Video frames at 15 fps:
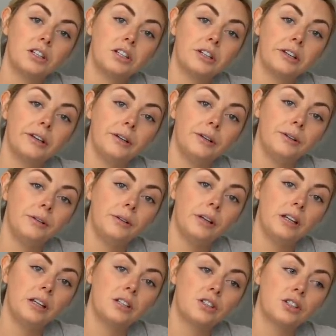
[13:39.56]
to do
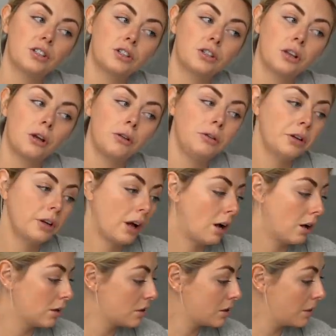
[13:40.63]
is just show you
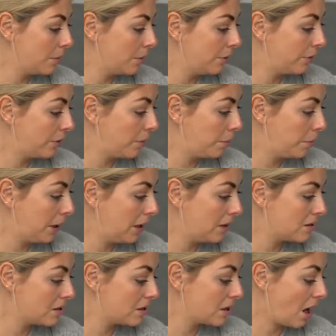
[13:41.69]
guys some of the
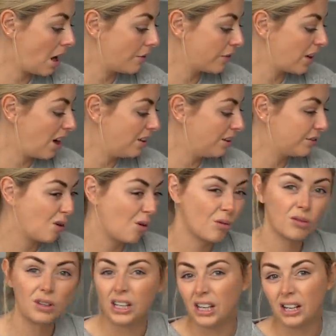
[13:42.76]
bits that I've kind of
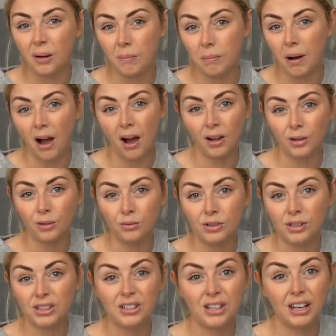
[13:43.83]
already compiled
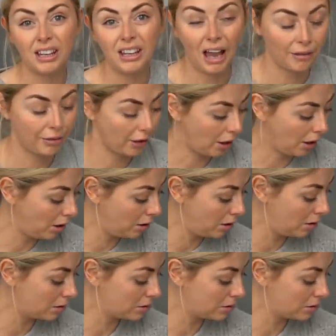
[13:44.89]
together.